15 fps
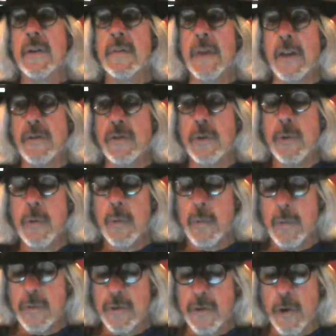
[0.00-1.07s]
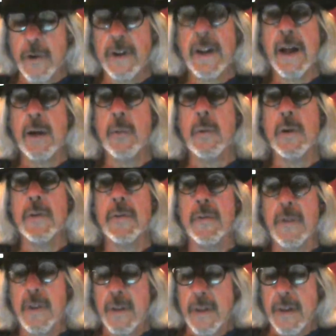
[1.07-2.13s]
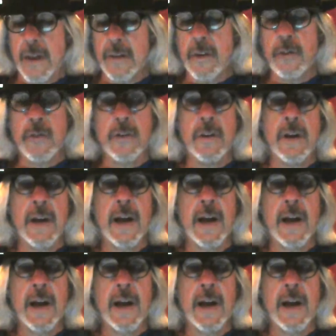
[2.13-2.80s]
that you started out with and that you're going to